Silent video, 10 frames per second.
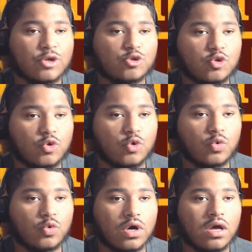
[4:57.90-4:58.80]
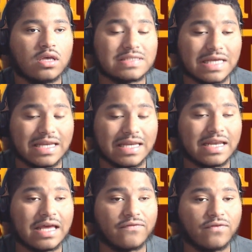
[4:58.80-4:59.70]
to Sunday
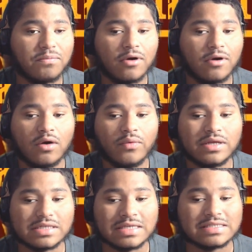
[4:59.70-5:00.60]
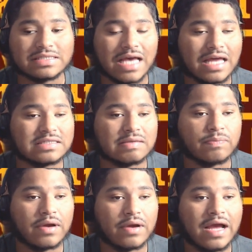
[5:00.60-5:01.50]
night football, which is not a
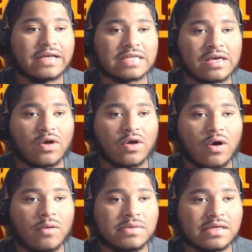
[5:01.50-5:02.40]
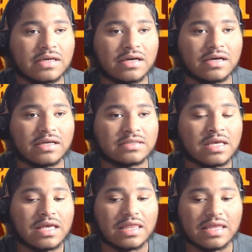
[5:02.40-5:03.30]
surprise at all because
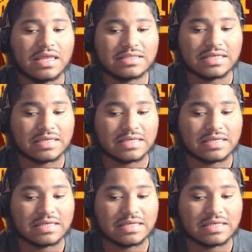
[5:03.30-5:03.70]
this is a